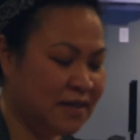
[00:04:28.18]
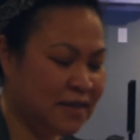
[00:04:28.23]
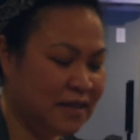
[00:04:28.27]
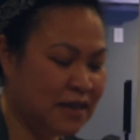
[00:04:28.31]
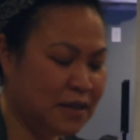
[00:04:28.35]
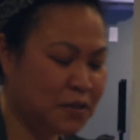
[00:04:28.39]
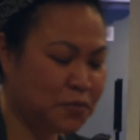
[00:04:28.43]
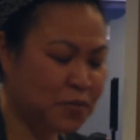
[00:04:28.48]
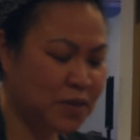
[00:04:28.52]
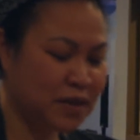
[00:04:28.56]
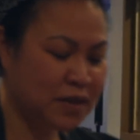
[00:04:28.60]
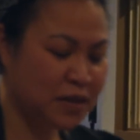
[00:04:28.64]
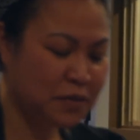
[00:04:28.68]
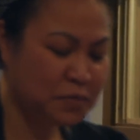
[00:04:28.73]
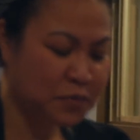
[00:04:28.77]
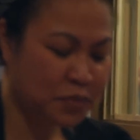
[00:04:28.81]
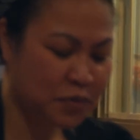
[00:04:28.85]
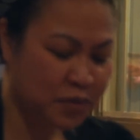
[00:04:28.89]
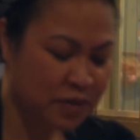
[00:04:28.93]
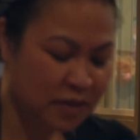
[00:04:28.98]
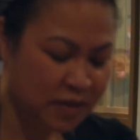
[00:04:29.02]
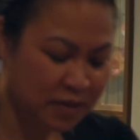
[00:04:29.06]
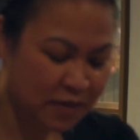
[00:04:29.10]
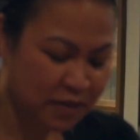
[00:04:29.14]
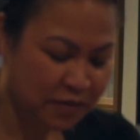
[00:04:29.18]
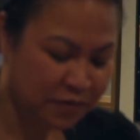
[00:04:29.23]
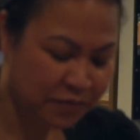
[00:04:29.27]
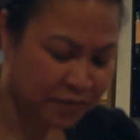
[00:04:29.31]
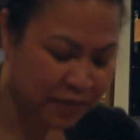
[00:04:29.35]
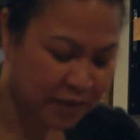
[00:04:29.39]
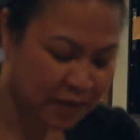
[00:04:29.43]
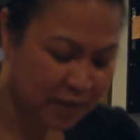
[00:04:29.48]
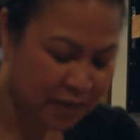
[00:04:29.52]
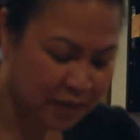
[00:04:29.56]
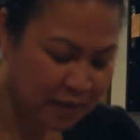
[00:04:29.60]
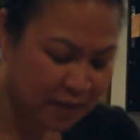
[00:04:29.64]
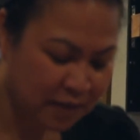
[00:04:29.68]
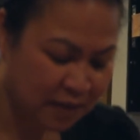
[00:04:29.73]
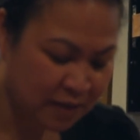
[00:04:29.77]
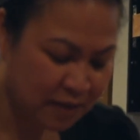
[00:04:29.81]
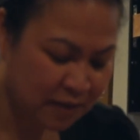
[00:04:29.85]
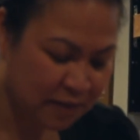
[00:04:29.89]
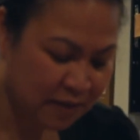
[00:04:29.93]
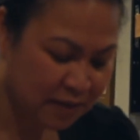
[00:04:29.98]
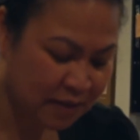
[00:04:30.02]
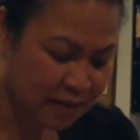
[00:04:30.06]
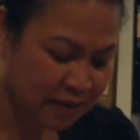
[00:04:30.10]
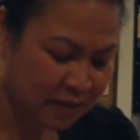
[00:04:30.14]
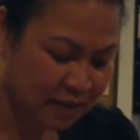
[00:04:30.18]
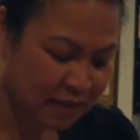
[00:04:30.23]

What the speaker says: That's when I'm putting in the filling.